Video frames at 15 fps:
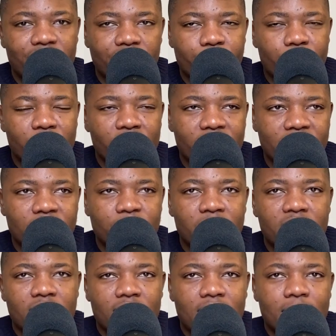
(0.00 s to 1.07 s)
We're gonna speak
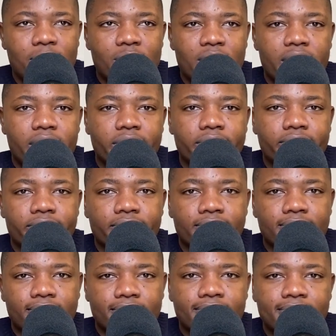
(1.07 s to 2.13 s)
about
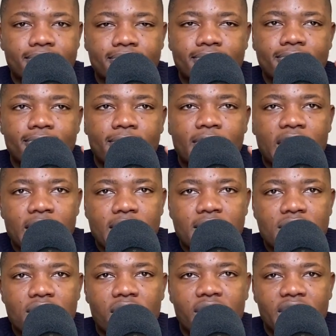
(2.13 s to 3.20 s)
things
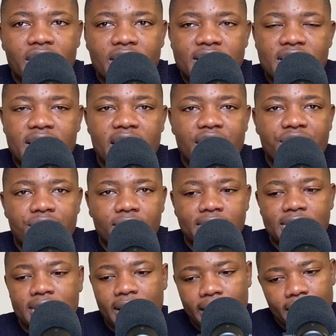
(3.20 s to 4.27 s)
on an international
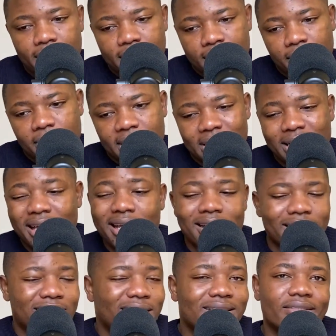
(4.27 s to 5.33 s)
scale. And
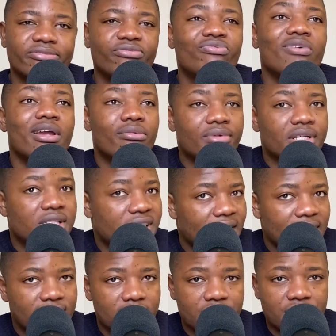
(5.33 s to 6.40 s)
that's very
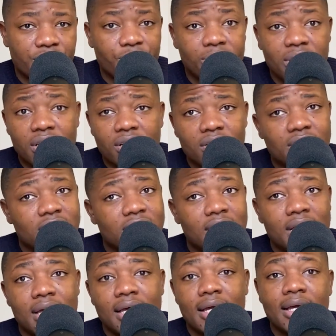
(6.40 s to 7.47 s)
challenging because
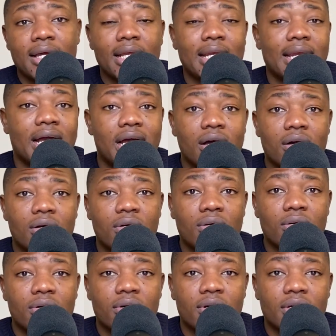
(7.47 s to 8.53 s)
now
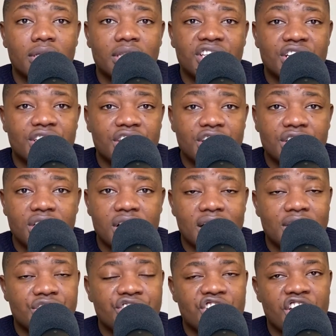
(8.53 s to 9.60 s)
the niche
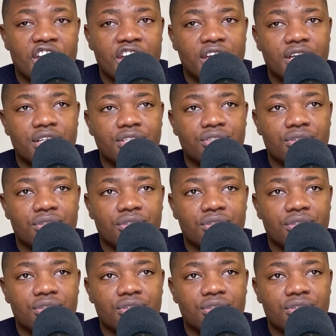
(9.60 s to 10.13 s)
has changed.